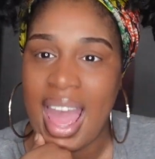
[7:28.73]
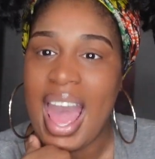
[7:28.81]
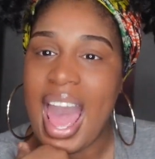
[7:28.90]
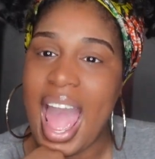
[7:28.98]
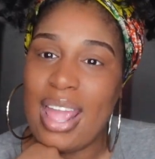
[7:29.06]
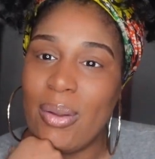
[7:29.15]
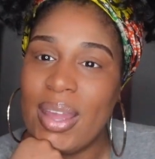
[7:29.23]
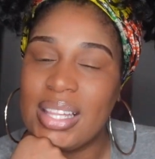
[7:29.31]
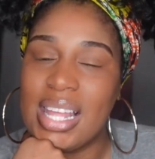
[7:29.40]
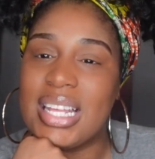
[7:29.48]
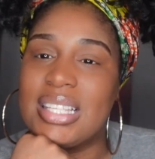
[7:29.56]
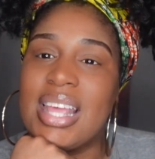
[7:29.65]
How you get
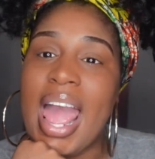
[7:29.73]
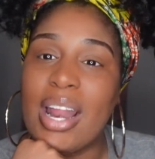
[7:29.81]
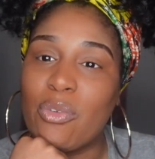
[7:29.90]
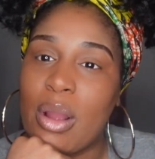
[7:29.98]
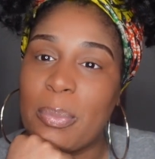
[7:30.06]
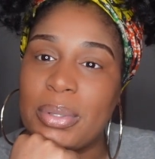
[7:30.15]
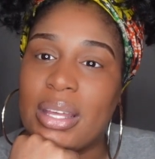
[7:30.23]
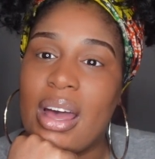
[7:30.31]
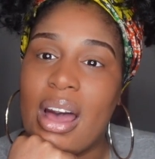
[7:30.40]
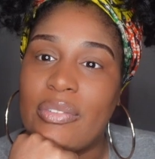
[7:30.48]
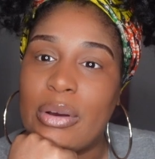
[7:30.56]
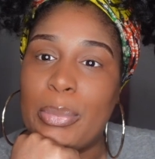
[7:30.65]
the exact replica
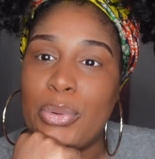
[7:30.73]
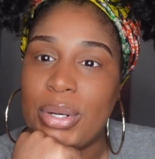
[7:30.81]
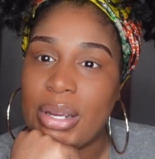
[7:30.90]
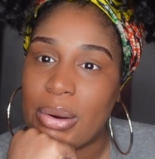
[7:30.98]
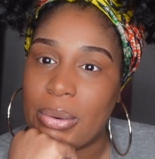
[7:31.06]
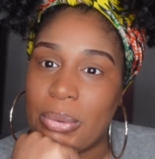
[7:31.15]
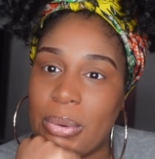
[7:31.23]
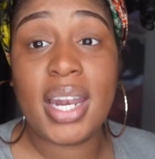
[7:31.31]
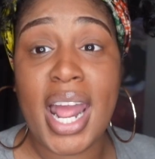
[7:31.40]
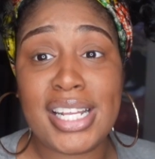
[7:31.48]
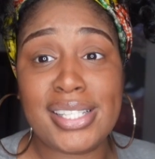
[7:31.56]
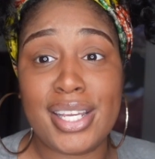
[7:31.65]
of a booty hole?
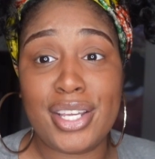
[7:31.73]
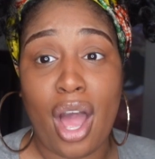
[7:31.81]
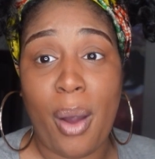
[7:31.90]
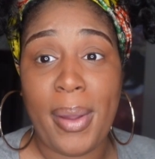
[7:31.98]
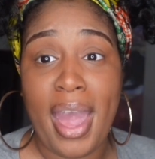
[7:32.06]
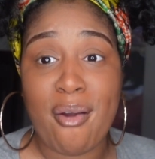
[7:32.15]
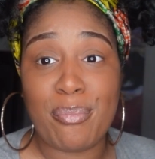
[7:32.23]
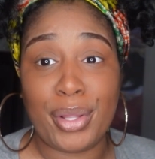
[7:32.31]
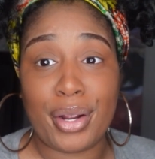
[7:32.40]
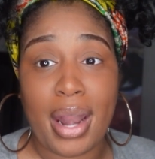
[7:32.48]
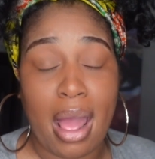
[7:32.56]
Next thing, y'all, we have blurred